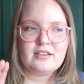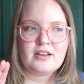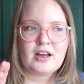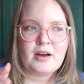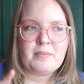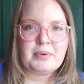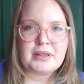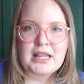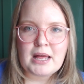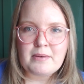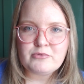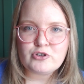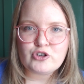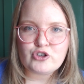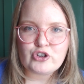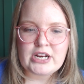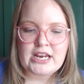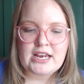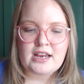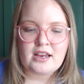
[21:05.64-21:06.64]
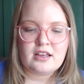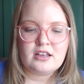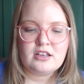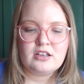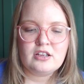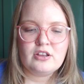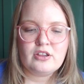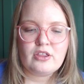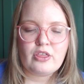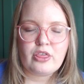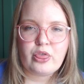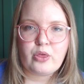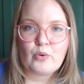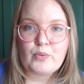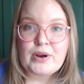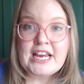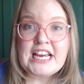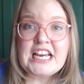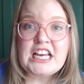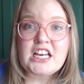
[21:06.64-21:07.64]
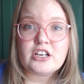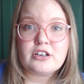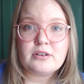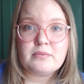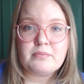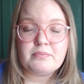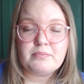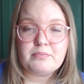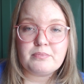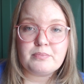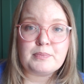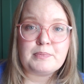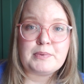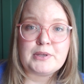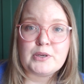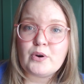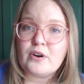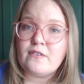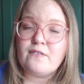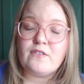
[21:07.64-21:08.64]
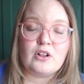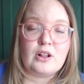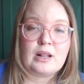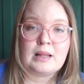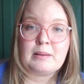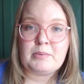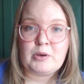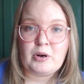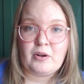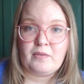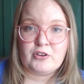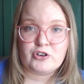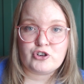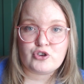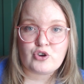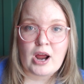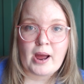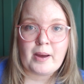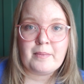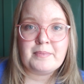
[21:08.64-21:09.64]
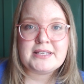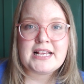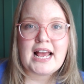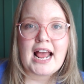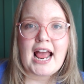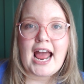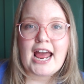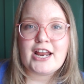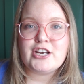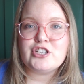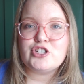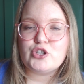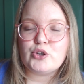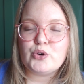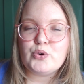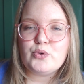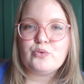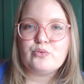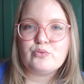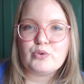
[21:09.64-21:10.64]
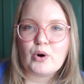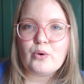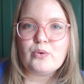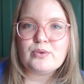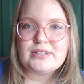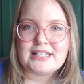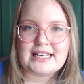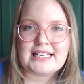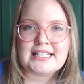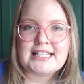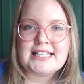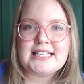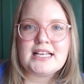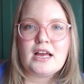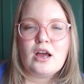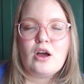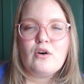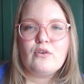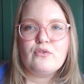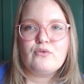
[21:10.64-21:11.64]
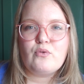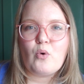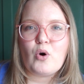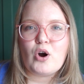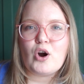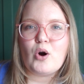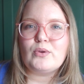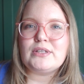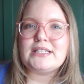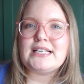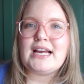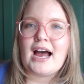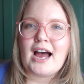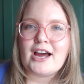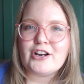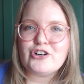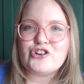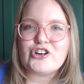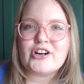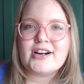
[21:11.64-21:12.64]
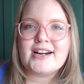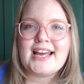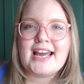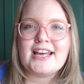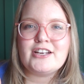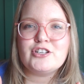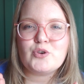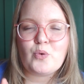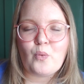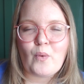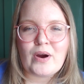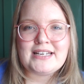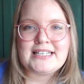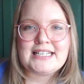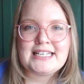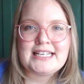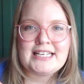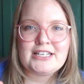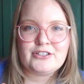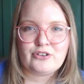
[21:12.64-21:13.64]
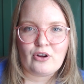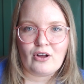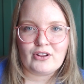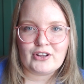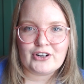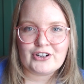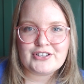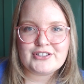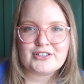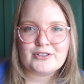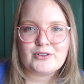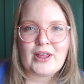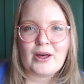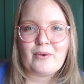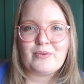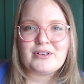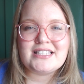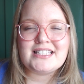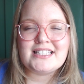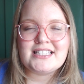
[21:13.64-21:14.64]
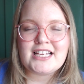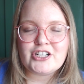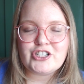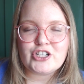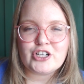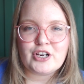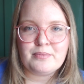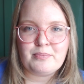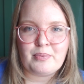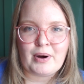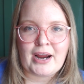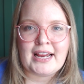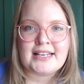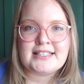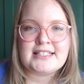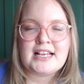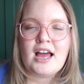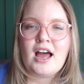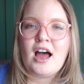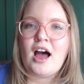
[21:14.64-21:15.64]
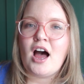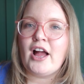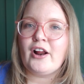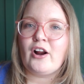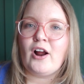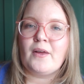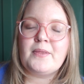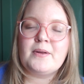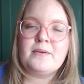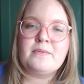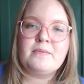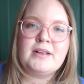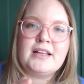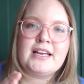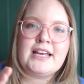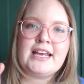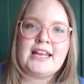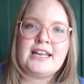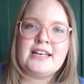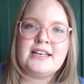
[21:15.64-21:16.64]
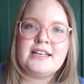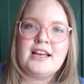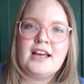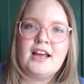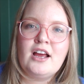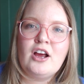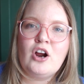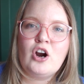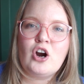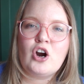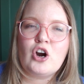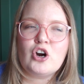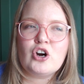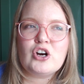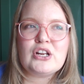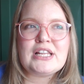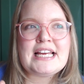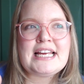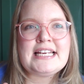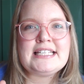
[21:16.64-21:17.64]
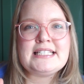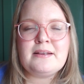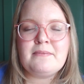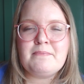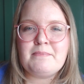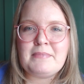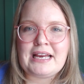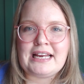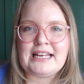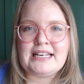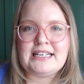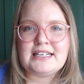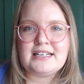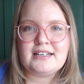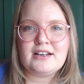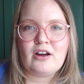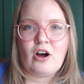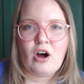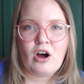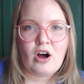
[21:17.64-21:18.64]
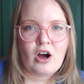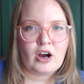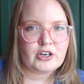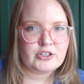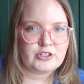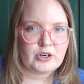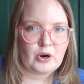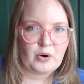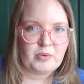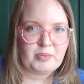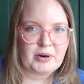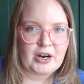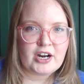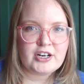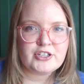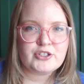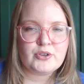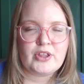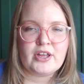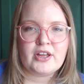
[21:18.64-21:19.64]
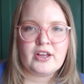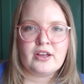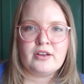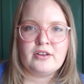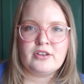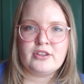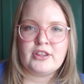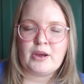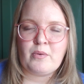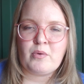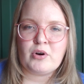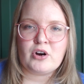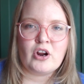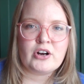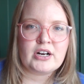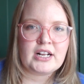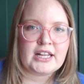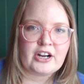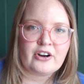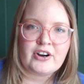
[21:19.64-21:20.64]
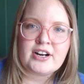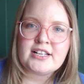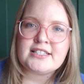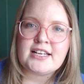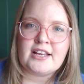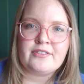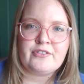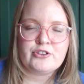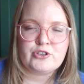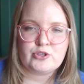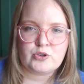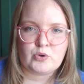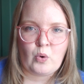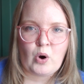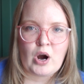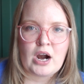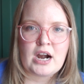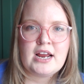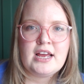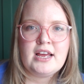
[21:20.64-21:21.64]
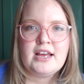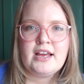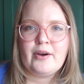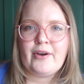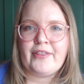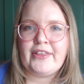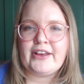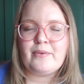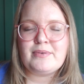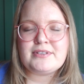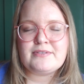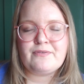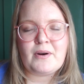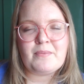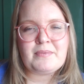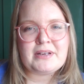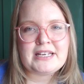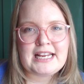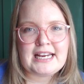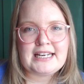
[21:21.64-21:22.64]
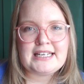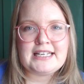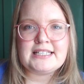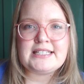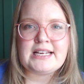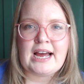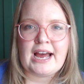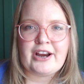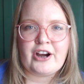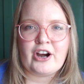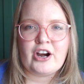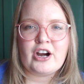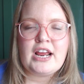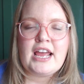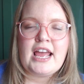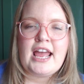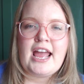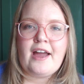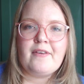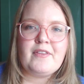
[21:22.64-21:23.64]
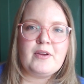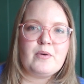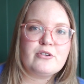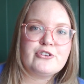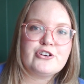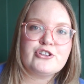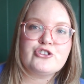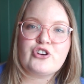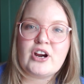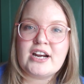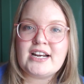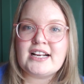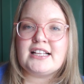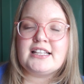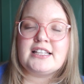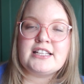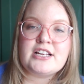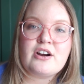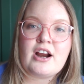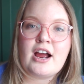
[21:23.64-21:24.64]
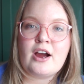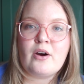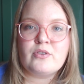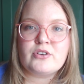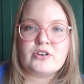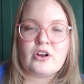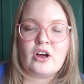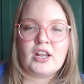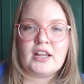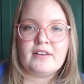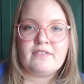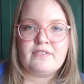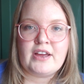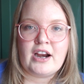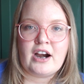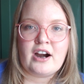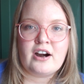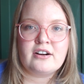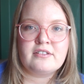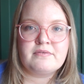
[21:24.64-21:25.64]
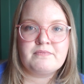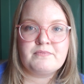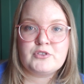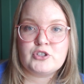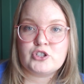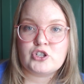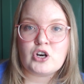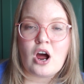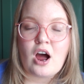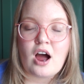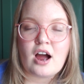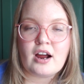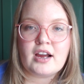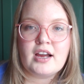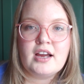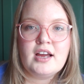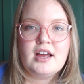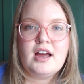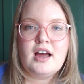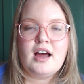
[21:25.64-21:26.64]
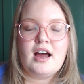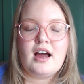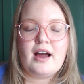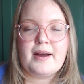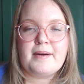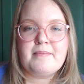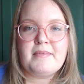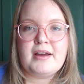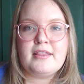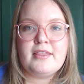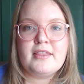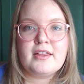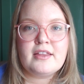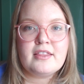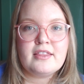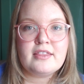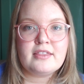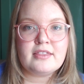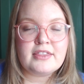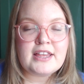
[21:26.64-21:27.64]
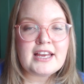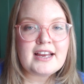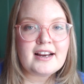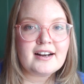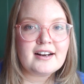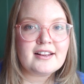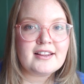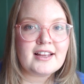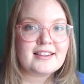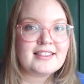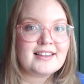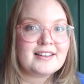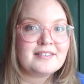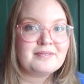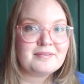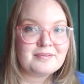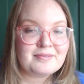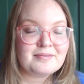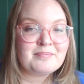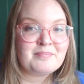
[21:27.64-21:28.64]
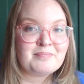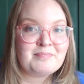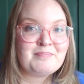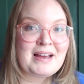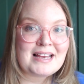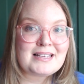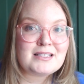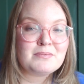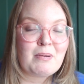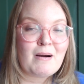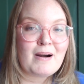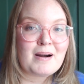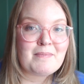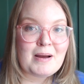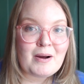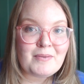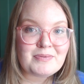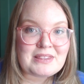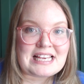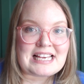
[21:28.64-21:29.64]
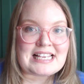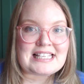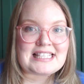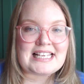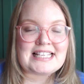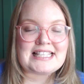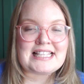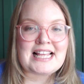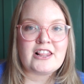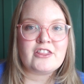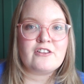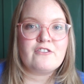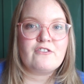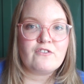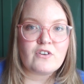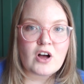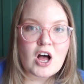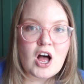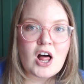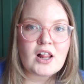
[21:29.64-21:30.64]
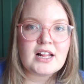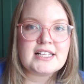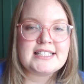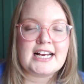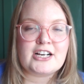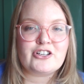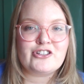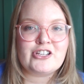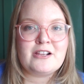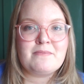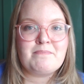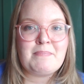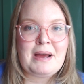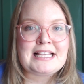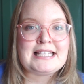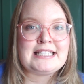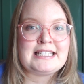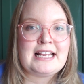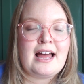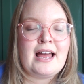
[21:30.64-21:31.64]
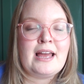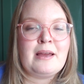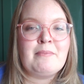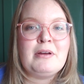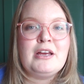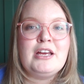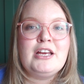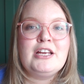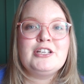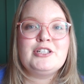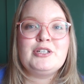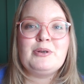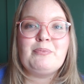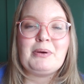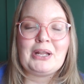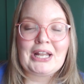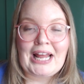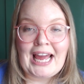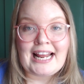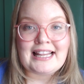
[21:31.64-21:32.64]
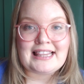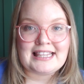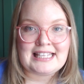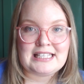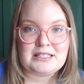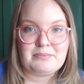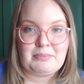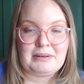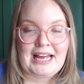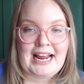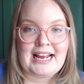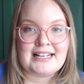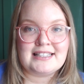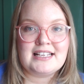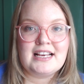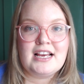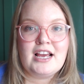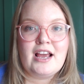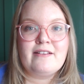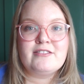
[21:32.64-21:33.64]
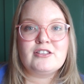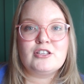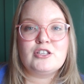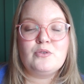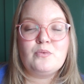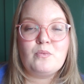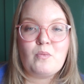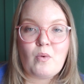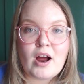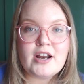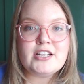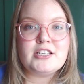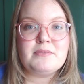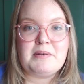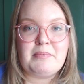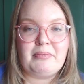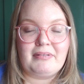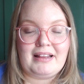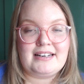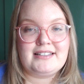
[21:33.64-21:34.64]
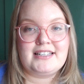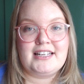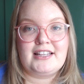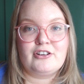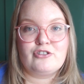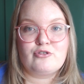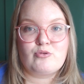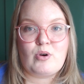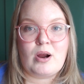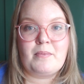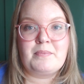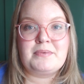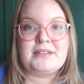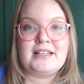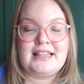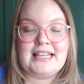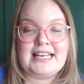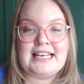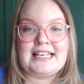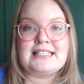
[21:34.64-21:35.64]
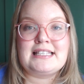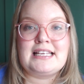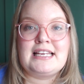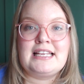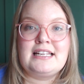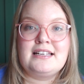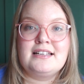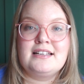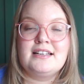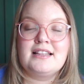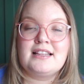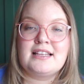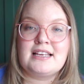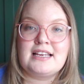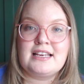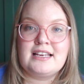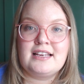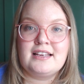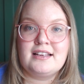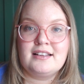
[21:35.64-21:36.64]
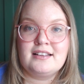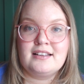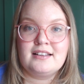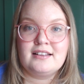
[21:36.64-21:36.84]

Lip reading: a plum tree, 3 beautiful shrubs, and 2 roses for only $120. So that was such a good price. I got them in early to mid October. So they were on clearance at the store. I think it was from Canadian Tire, and they were just trying to clear out all of their stock. And the thing, like the best part about this is that the fall is actually the best time to plant these plants. So you want to be planting the shrubs and things in the